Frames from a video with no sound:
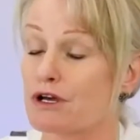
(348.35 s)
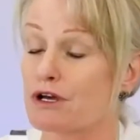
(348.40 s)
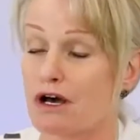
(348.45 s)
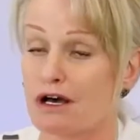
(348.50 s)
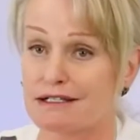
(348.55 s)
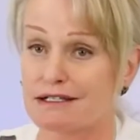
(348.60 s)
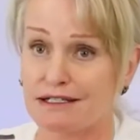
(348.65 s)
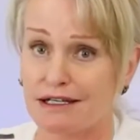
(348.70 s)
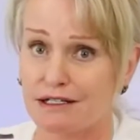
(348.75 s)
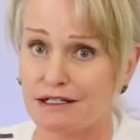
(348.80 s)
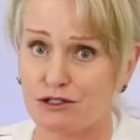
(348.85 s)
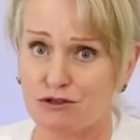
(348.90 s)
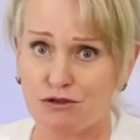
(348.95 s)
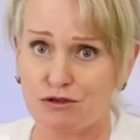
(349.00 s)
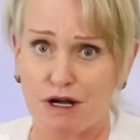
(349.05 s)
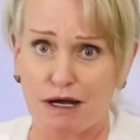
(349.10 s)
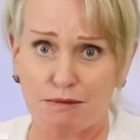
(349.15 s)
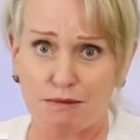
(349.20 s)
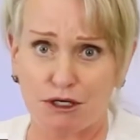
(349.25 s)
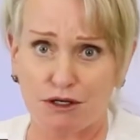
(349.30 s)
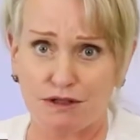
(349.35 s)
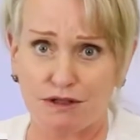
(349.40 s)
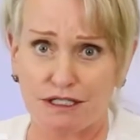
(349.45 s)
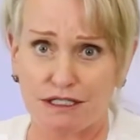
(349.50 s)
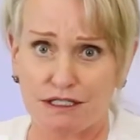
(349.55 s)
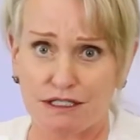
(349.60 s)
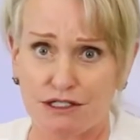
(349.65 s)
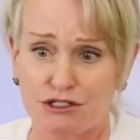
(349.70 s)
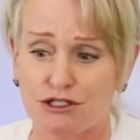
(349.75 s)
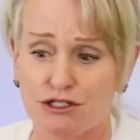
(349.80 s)
cause any trauma on
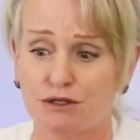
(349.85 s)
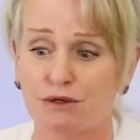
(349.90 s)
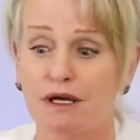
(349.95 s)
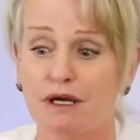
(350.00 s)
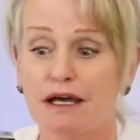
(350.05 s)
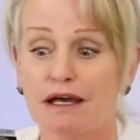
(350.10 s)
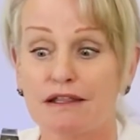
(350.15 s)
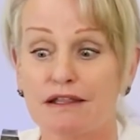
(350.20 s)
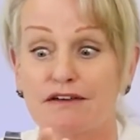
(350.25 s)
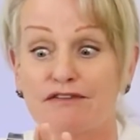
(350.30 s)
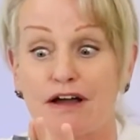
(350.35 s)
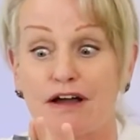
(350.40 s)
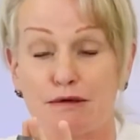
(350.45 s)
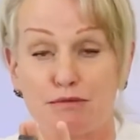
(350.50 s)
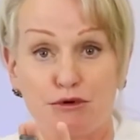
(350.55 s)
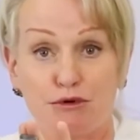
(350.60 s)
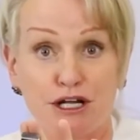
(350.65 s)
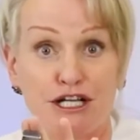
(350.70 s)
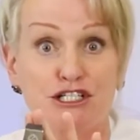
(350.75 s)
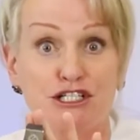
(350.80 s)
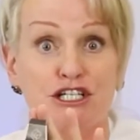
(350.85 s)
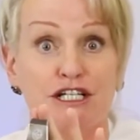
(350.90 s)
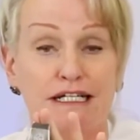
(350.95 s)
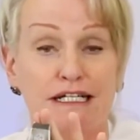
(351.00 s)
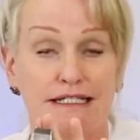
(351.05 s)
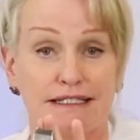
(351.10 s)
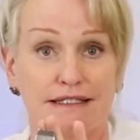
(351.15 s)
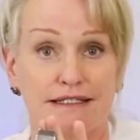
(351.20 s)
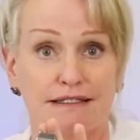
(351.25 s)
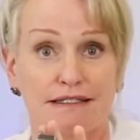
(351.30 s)
the tissue. The vibration
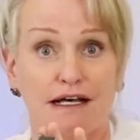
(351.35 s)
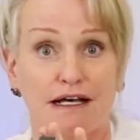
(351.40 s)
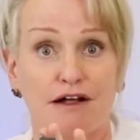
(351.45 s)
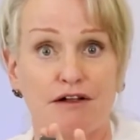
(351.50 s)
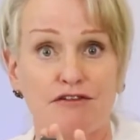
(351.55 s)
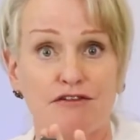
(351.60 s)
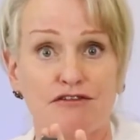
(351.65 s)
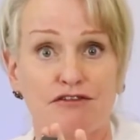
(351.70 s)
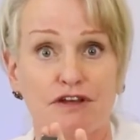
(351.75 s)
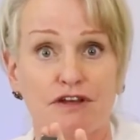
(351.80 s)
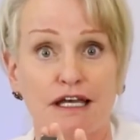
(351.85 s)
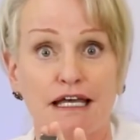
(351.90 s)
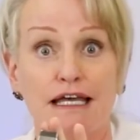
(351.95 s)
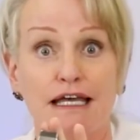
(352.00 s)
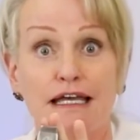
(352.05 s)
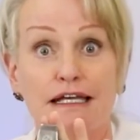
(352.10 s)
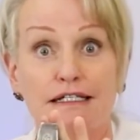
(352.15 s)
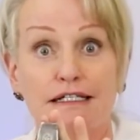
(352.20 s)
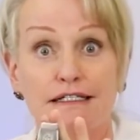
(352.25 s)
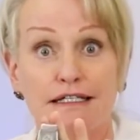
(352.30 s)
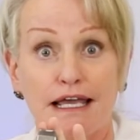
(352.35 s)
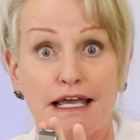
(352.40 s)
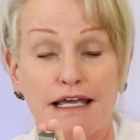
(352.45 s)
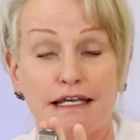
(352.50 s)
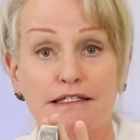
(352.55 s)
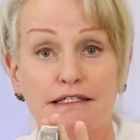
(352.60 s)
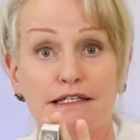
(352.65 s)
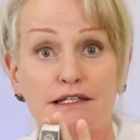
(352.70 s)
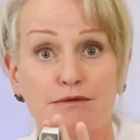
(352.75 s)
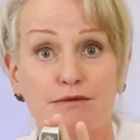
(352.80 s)
itself
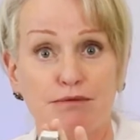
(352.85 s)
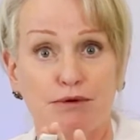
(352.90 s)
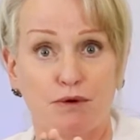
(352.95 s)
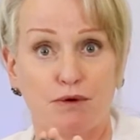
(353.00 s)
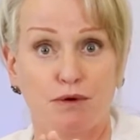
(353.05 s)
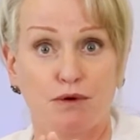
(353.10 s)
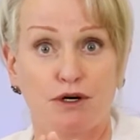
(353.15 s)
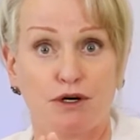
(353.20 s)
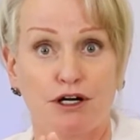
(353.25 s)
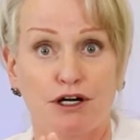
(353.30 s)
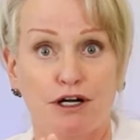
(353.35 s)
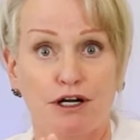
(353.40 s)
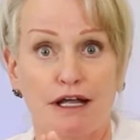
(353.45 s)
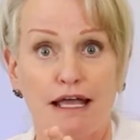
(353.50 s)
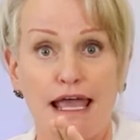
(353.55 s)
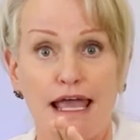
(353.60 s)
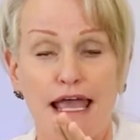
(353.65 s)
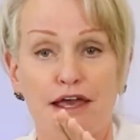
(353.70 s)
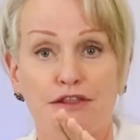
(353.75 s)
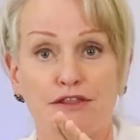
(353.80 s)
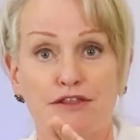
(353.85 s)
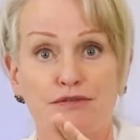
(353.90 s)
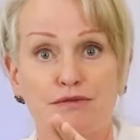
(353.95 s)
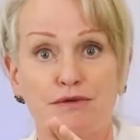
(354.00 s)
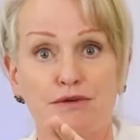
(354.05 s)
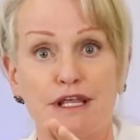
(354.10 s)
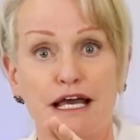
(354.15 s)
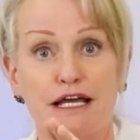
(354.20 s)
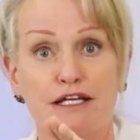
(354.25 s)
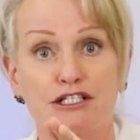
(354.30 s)
takes the pore, and
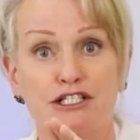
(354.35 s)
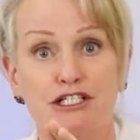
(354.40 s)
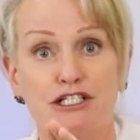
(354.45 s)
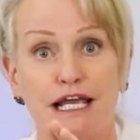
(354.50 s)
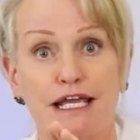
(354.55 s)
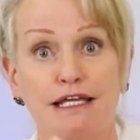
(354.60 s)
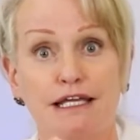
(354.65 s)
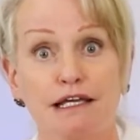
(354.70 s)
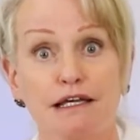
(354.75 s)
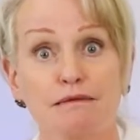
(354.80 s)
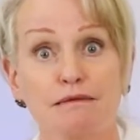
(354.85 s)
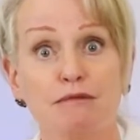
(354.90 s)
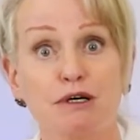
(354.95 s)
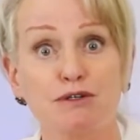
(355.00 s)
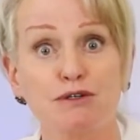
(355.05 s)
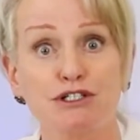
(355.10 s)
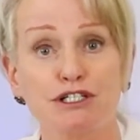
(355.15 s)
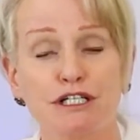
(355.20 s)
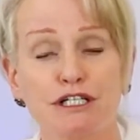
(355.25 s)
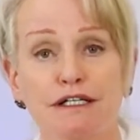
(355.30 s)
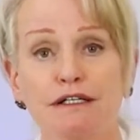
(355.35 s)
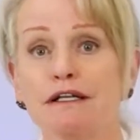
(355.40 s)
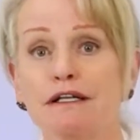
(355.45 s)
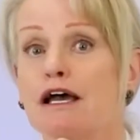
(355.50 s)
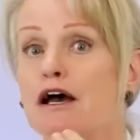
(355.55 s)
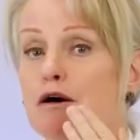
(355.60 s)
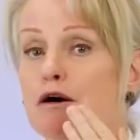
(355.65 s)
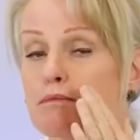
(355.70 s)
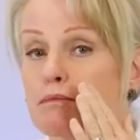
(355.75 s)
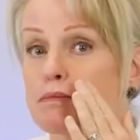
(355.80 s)
through that shaking motion,
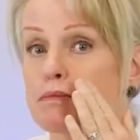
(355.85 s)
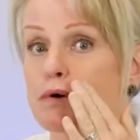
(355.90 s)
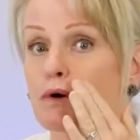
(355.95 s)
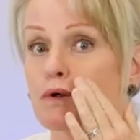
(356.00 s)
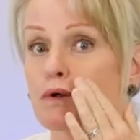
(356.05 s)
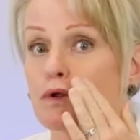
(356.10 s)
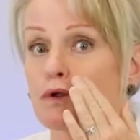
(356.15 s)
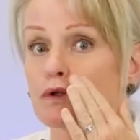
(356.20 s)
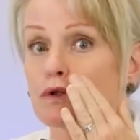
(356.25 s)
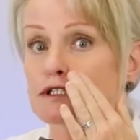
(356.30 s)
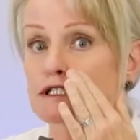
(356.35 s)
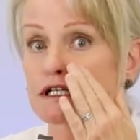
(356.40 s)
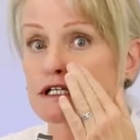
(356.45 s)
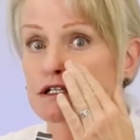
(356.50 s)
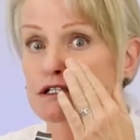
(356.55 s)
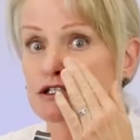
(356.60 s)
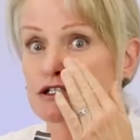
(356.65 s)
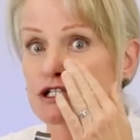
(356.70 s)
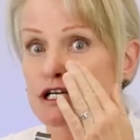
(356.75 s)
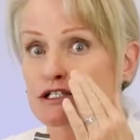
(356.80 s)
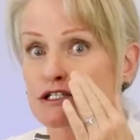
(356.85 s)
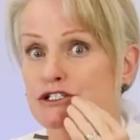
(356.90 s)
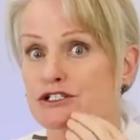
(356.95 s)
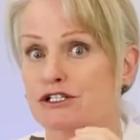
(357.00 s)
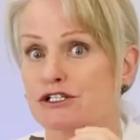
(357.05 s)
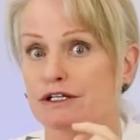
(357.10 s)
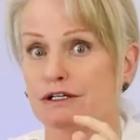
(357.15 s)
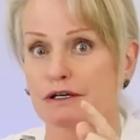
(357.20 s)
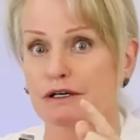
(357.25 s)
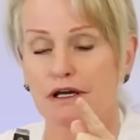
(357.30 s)
pulls the
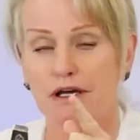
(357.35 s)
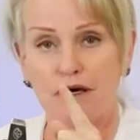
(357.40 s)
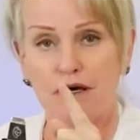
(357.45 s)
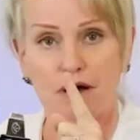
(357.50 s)
congestion